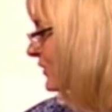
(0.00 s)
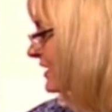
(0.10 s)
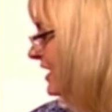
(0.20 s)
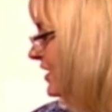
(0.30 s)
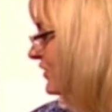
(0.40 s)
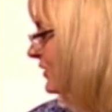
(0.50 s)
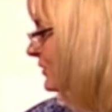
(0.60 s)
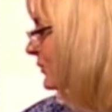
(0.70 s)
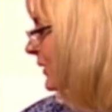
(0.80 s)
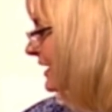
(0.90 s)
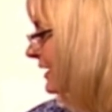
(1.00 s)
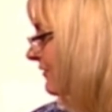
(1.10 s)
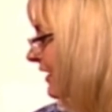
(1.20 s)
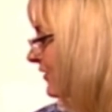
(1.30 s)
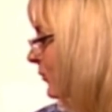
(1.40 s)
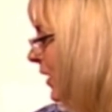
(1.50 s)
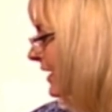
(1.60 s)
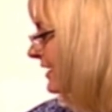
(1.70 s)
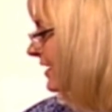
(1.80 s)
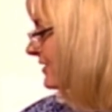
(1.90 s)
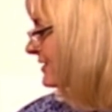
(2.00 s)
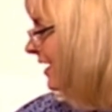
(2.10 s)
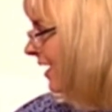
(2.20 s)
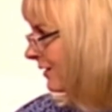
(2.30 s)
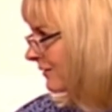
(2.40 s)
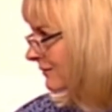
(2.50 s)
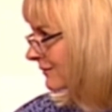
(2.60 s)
she was wiggling around and wagging her tail.